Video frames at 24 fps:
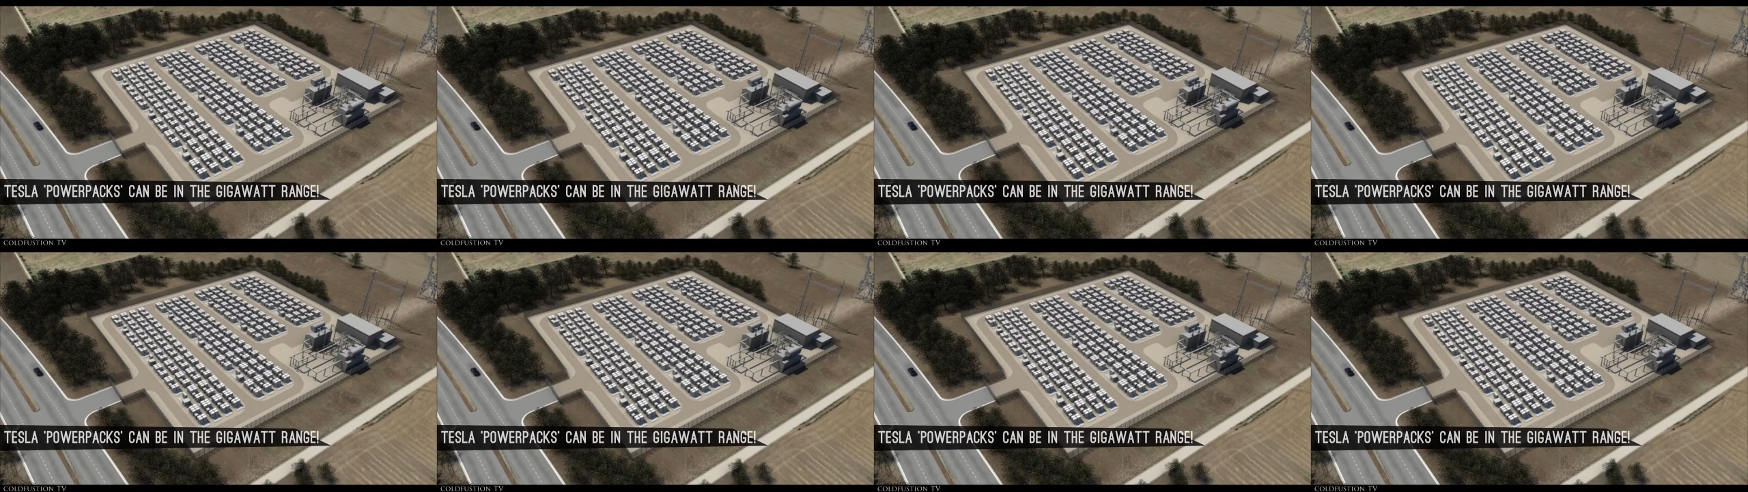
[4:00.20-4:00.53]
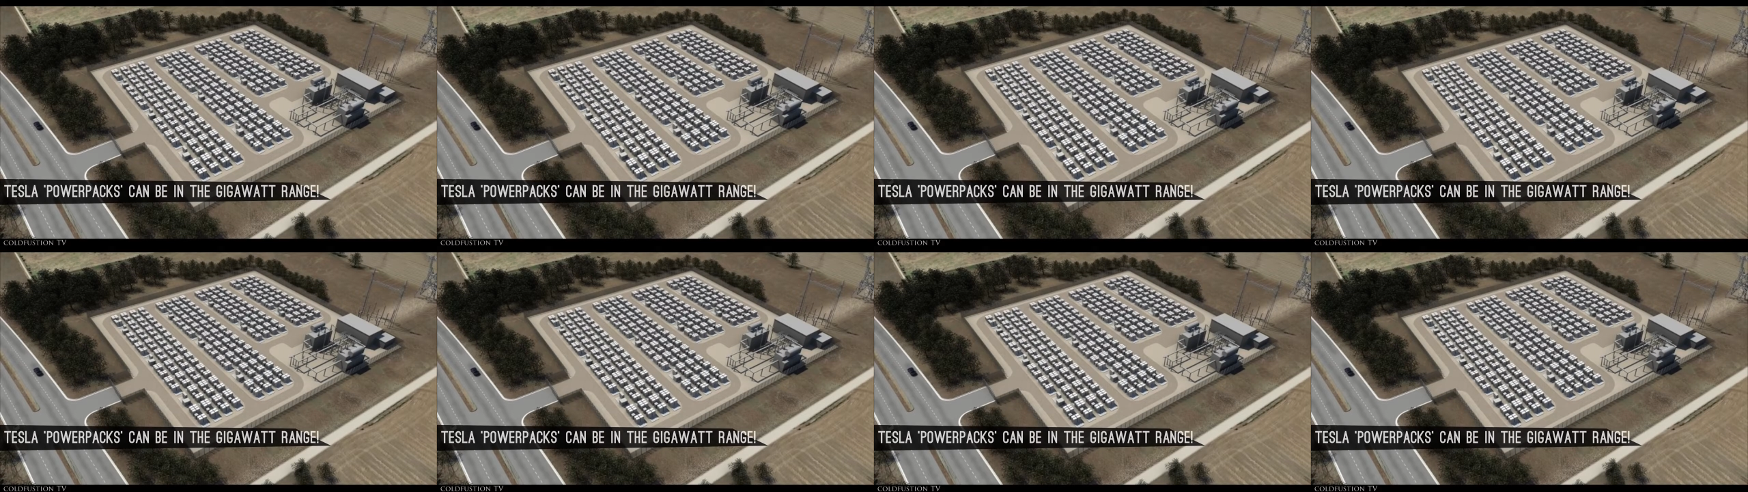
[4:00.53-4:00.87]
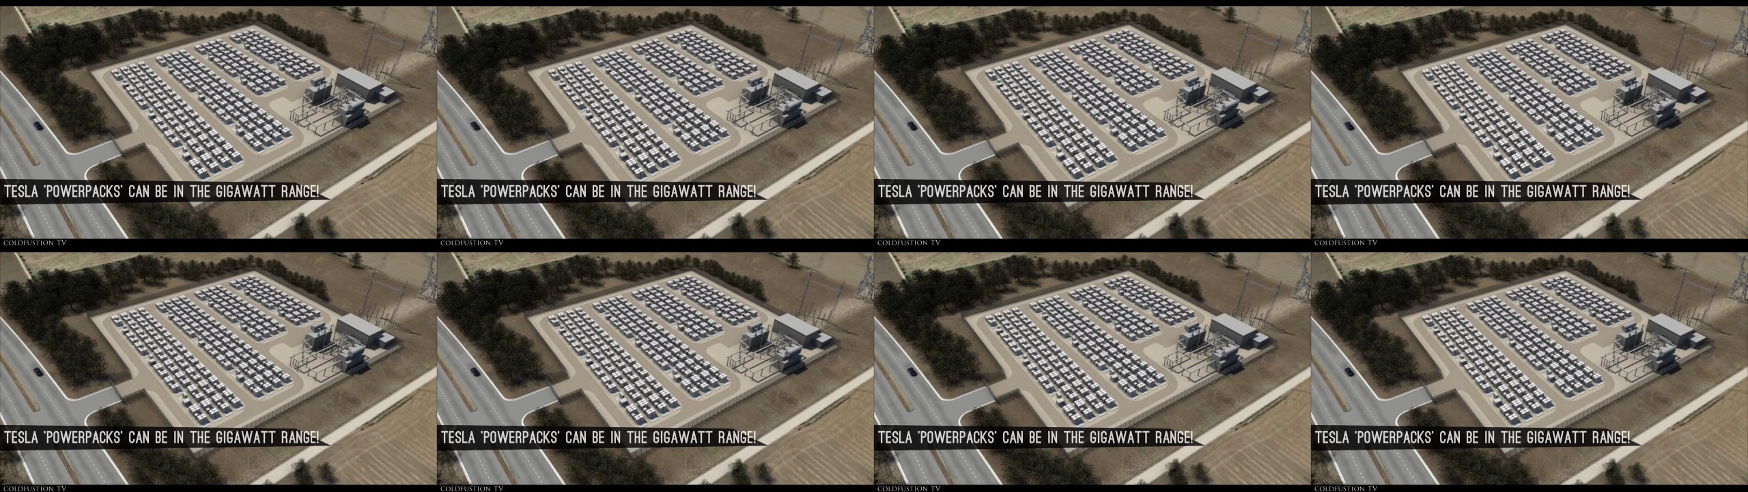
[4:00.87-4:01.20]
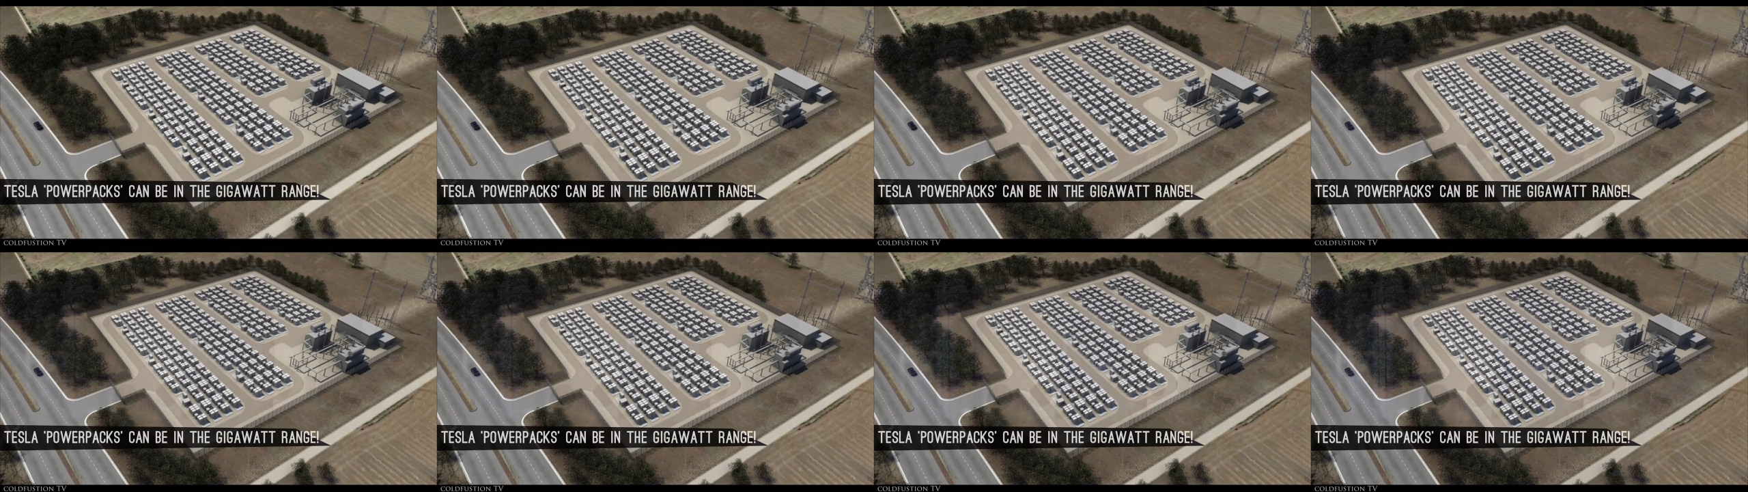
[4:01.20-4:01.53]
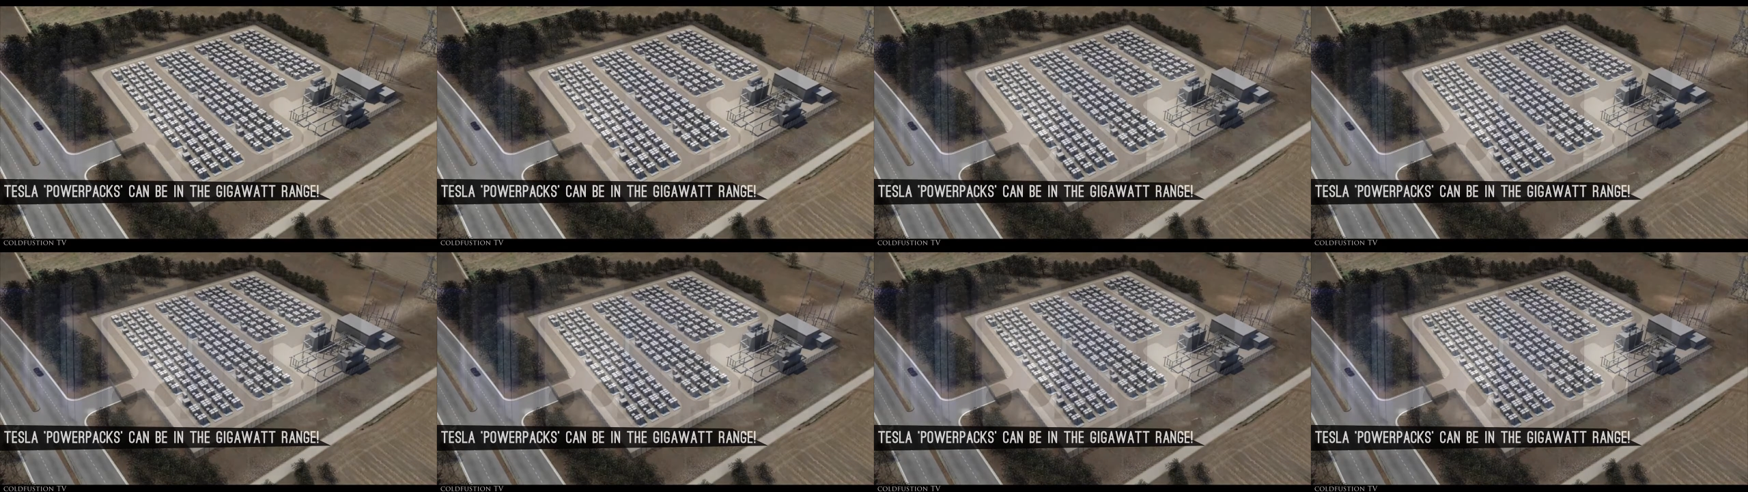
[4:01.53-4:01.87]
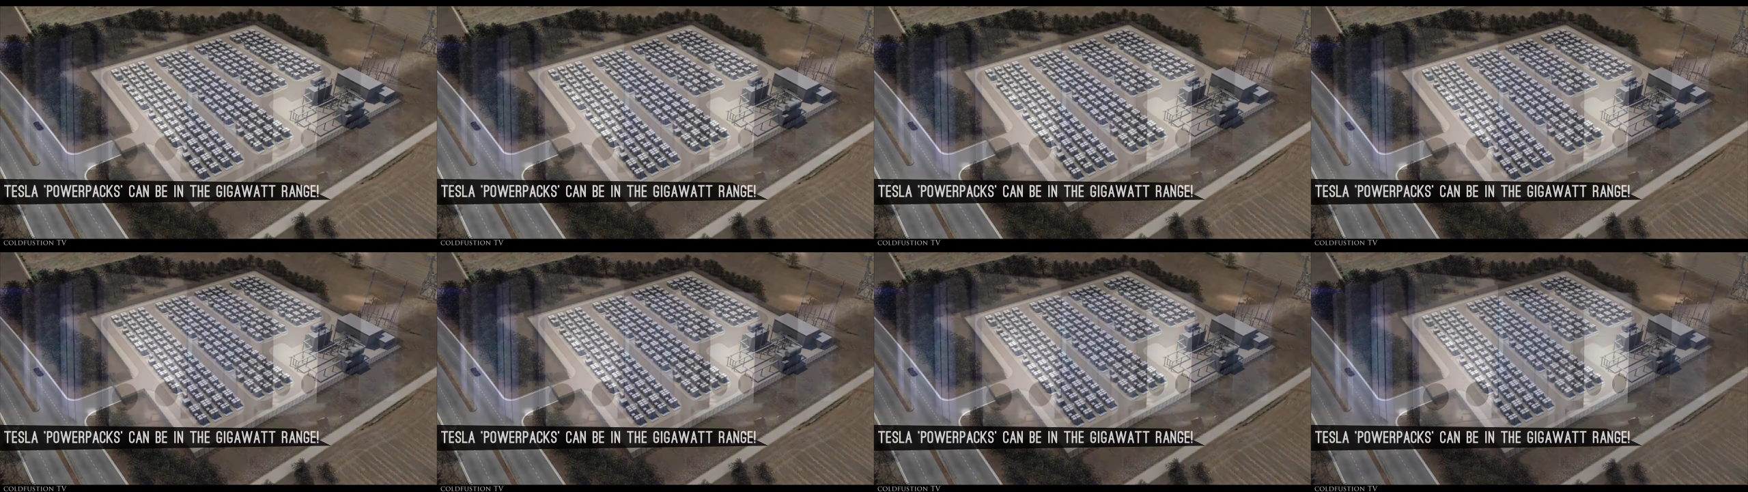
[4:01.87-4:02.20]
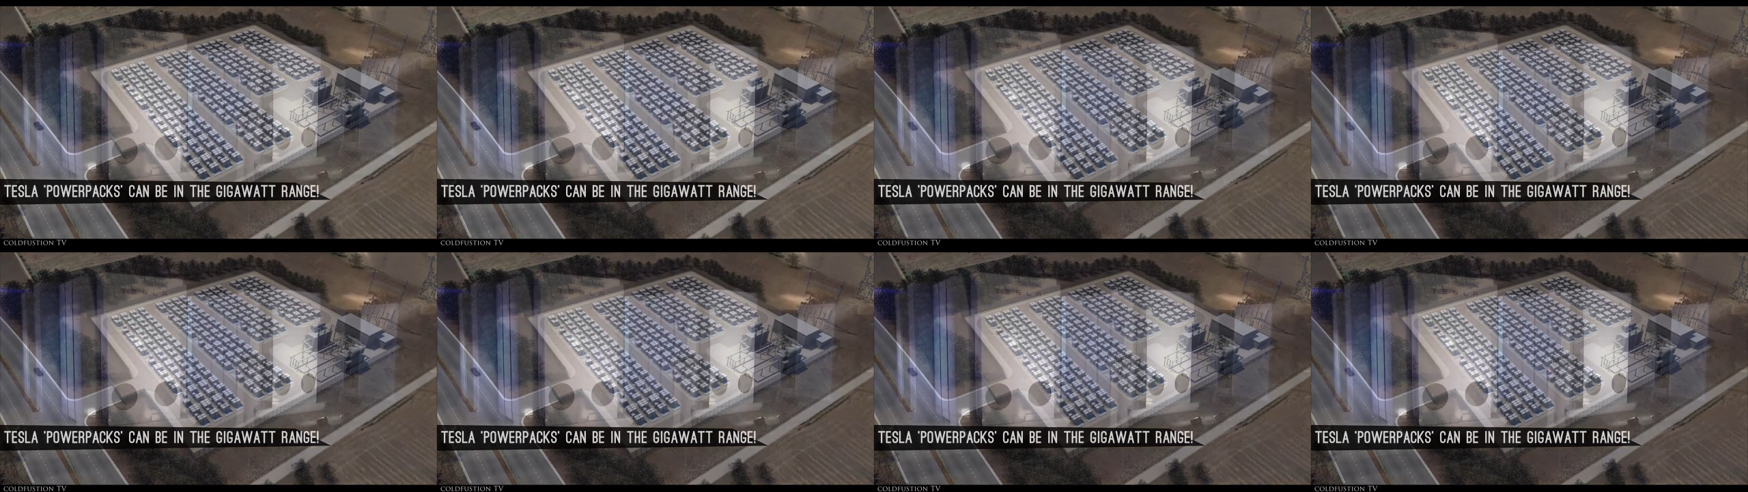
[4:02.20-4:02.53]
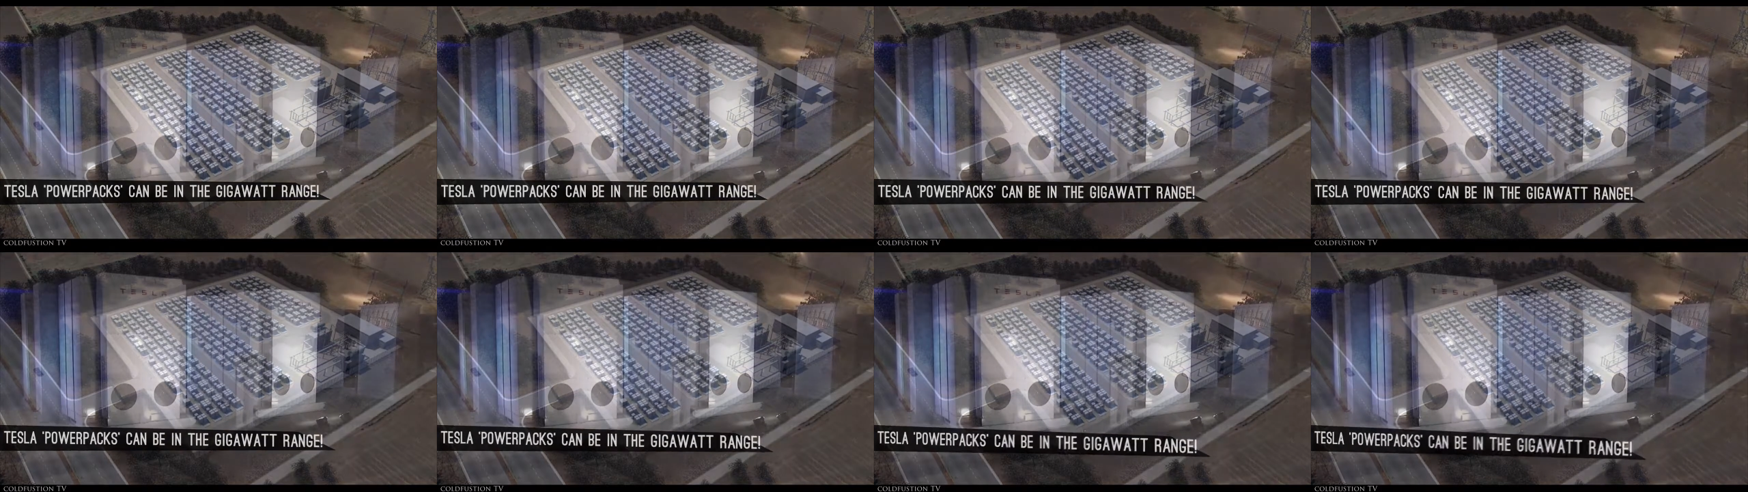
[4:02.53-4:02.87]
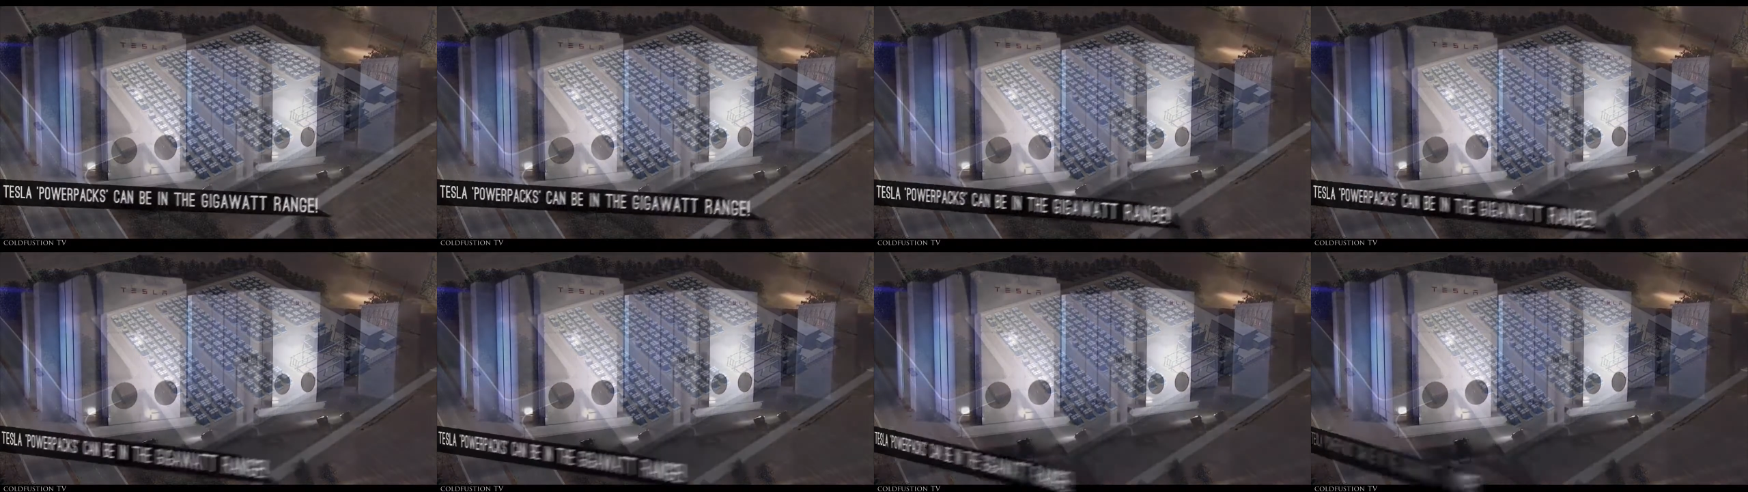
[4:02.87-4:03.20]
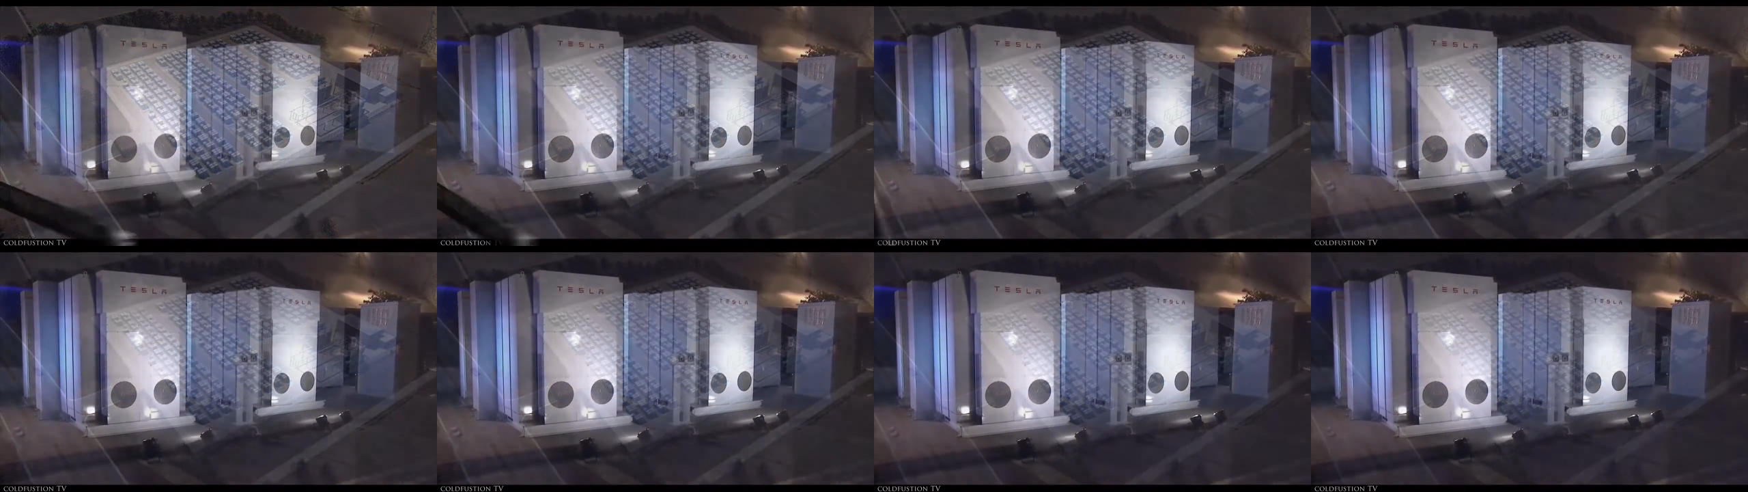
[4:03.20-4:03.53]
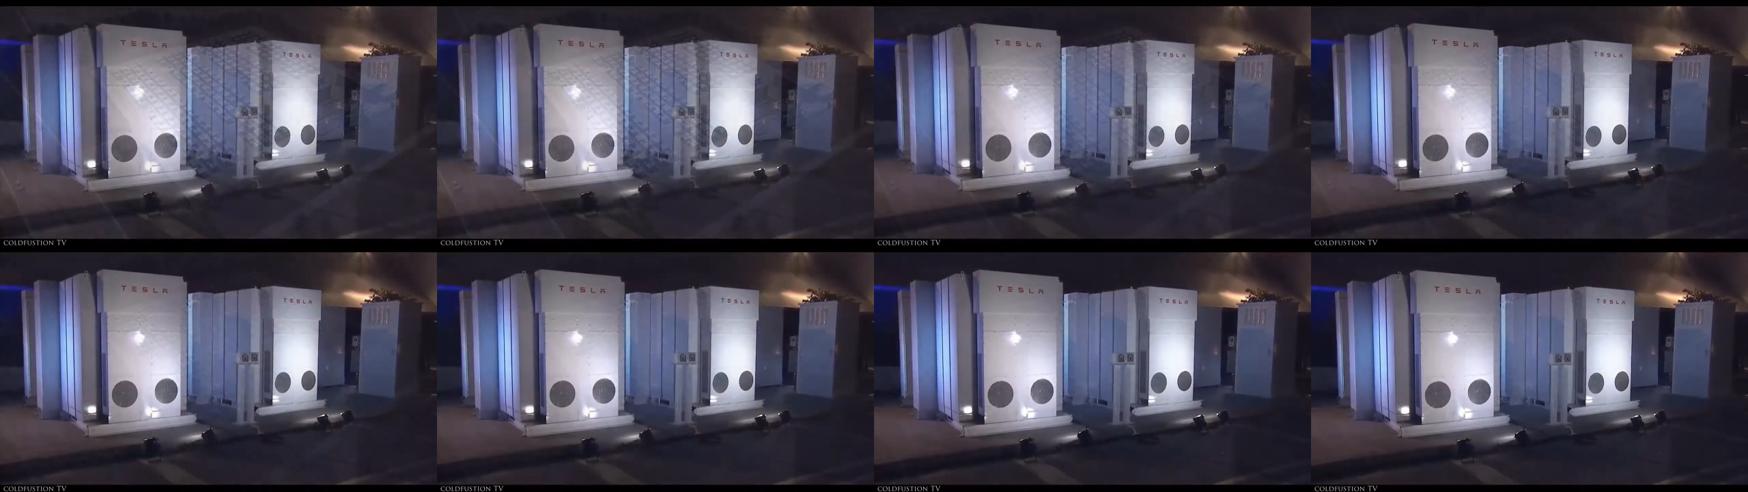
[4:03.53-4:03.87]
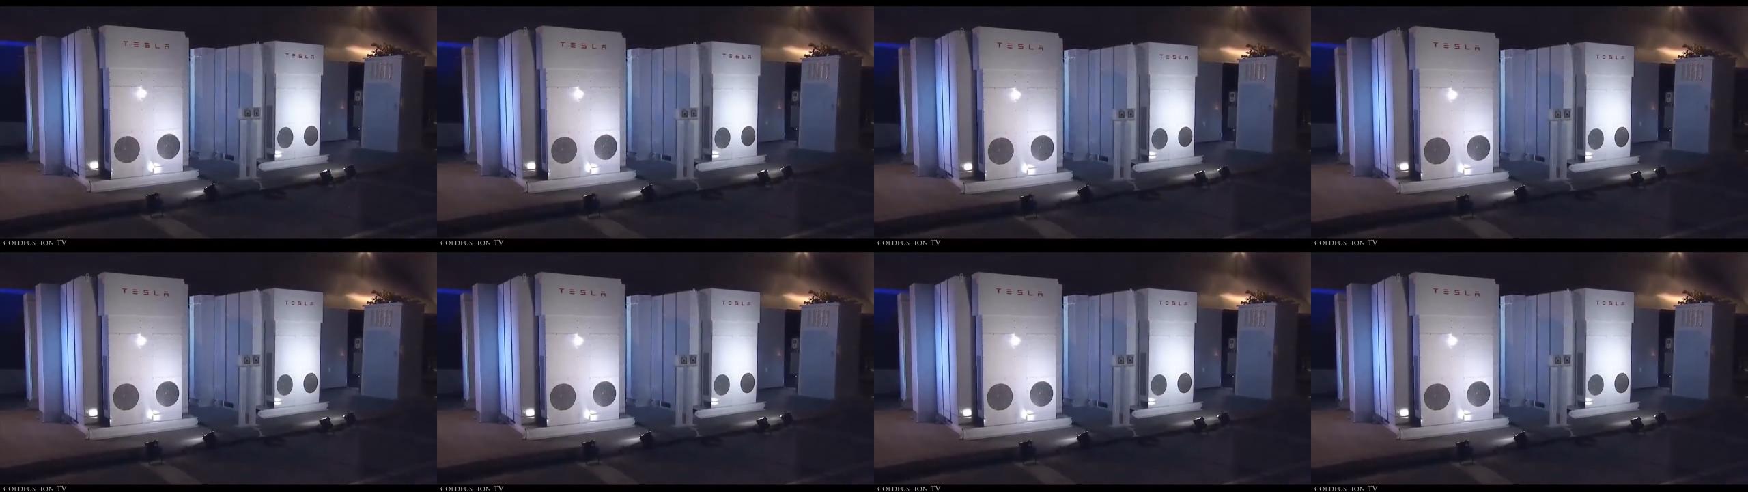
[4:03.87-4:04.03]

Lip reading: No face is visible, so there are no lips to read.